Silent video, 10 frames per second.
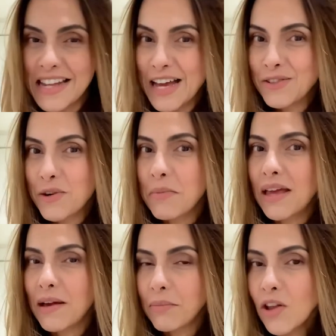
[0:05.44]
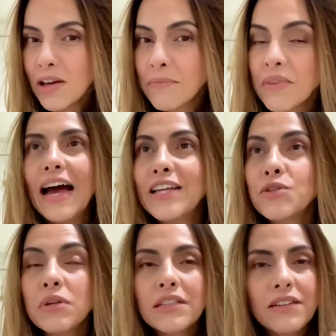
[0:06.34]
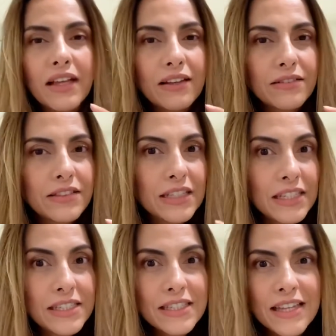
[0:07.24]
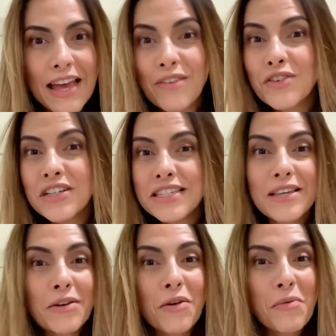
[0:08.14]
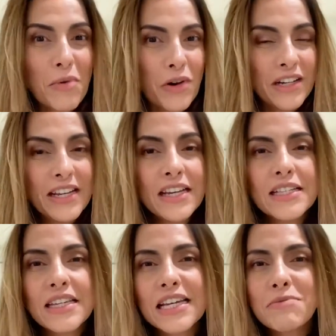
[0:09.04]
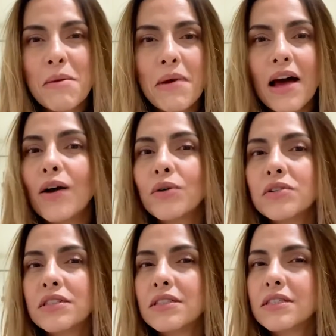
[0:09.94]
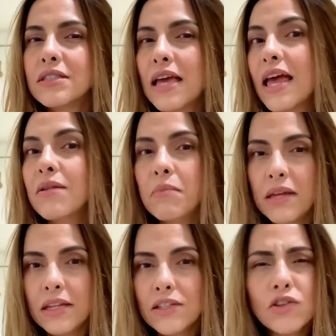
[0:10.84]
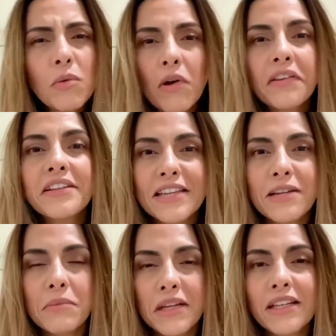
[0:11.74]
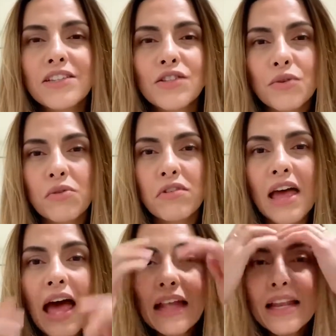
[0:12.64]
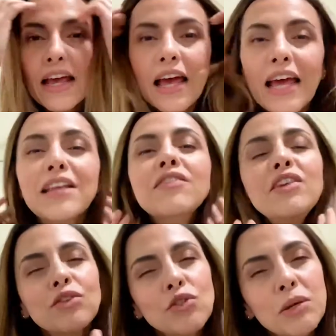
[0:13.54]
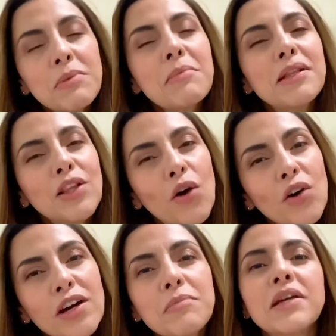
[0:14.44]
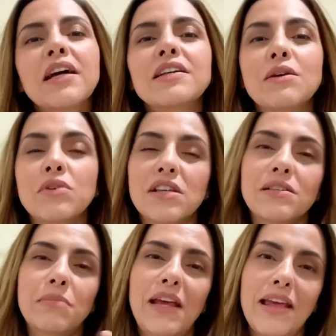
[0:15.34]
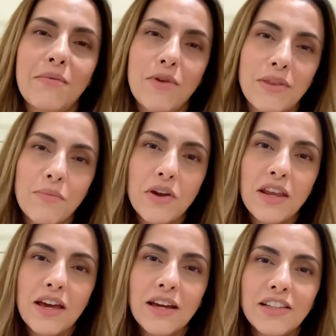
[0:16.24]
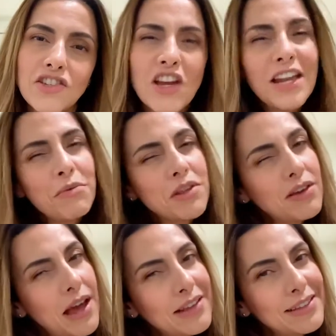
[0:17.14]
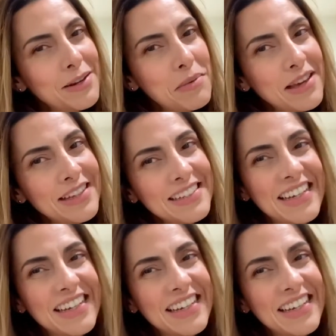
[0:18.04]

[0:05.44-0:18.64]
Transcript: natural makeup look. Uh, I do it like this every single morning. It takes me about 10 minutes, no more than 10 minutes to do that. And the video took me a bit longer because I was explaining about the products, chatting with you guys a little bit.